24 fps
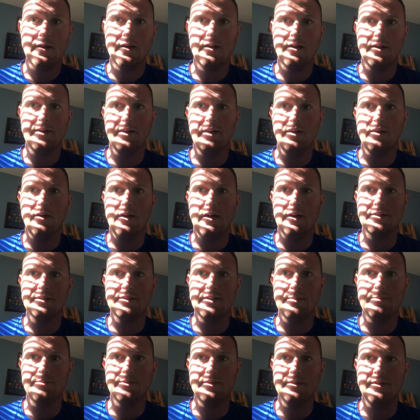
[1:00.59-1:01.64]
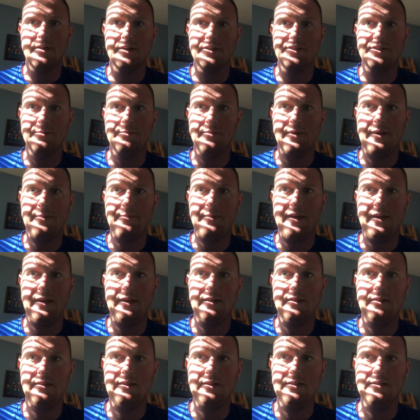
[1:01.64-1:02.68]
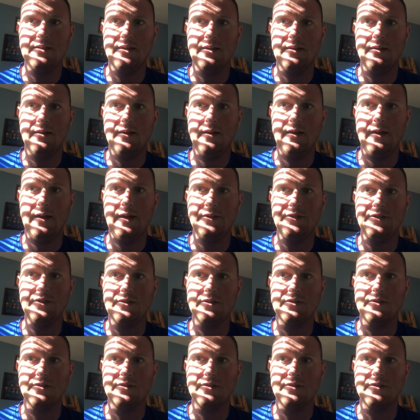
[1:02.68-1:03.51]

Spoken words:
Cutting costs on production by making these engine